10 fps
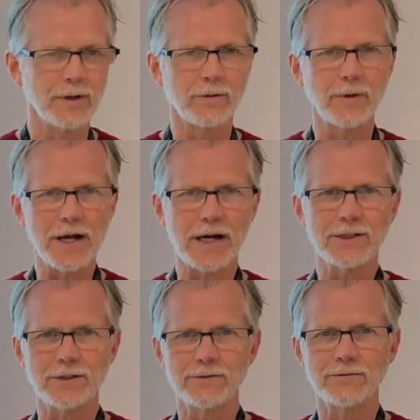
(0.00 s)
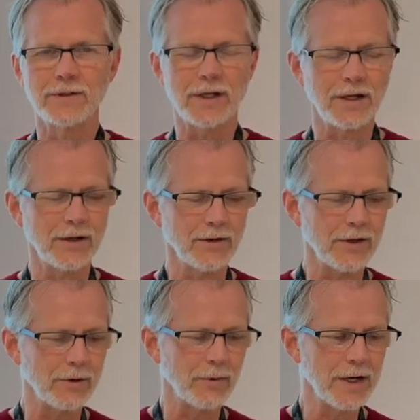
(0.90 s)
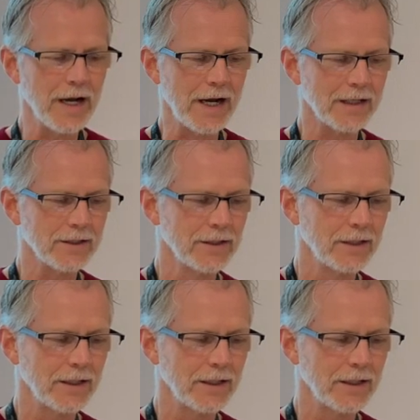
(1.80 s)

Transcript: reactive and they react